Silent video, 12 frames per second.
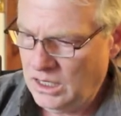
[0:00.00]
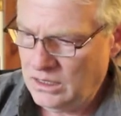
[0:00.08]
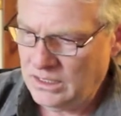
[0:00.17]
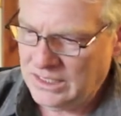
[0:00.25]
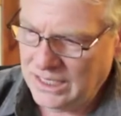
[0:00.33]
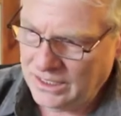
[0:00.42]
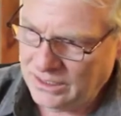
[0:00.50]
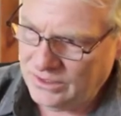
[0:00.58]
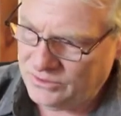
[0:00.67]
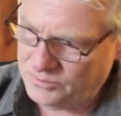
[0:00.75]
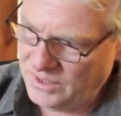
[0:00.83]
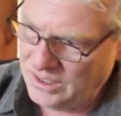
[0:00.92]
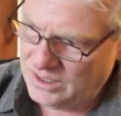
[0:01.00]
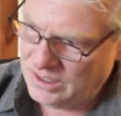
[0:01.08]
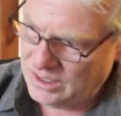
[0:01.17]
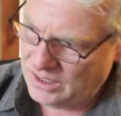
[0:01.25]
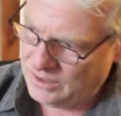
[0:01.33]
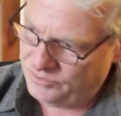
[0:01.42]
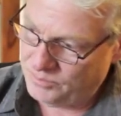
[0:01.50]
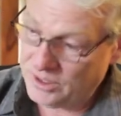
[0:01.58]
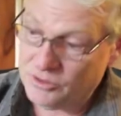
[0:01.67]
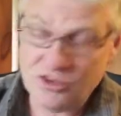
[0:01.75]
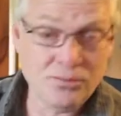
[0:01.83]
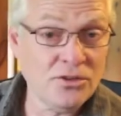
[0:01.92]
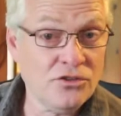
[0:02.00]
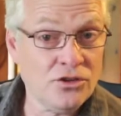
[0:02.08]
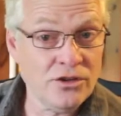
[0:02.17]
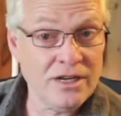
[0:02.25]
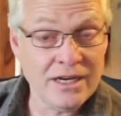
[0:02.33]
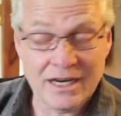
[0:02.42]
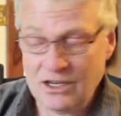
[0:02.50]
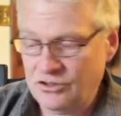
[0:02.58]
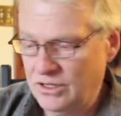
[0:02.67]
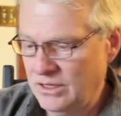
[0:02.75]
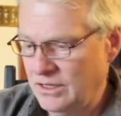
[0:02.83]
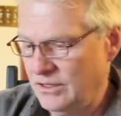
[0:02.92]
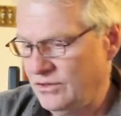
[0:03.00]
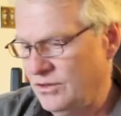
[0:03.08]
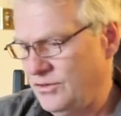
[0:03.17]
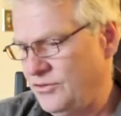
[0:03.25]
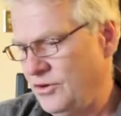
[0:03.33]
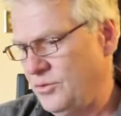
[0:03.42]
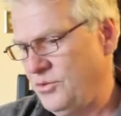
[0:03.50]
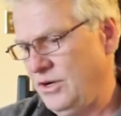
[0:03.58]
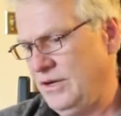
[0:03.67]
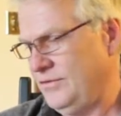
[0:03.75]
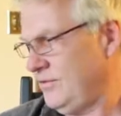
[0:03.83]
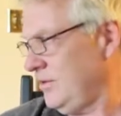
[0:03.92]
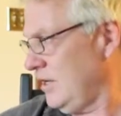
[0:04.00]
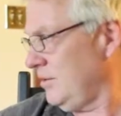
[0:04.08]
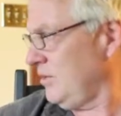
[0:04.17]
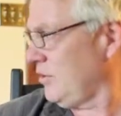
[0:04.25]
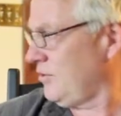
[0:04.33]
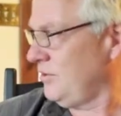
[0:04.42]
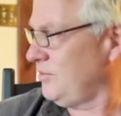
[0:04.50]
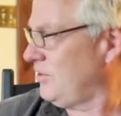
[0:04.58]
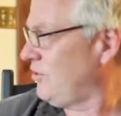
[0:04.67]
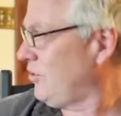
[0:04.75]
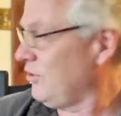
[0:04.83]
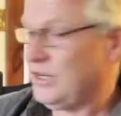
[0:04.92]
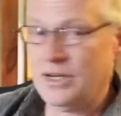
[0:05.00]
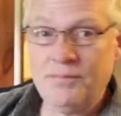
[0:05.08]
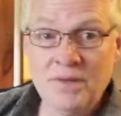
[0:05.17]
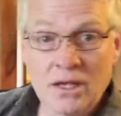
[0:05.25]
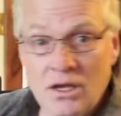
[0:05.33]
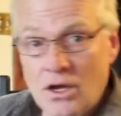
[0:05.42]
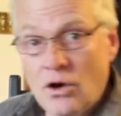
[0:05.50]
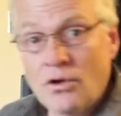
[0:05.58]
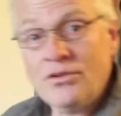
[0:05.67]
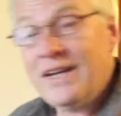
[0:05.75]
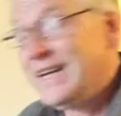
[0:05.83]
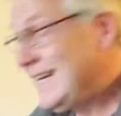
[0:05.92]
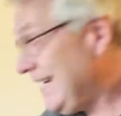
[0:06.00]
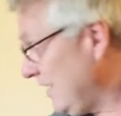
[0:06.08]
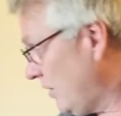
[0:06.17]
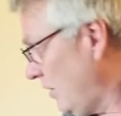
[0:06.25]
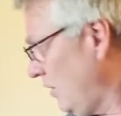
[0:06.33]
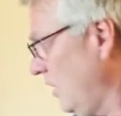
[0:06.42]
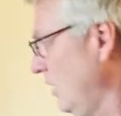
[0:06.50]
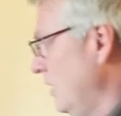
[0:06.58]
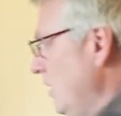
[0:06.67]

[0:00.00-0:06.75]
The tail is made from my Christmas turkey, actually. These are the vertebrae of my Christmas turkey. Over here,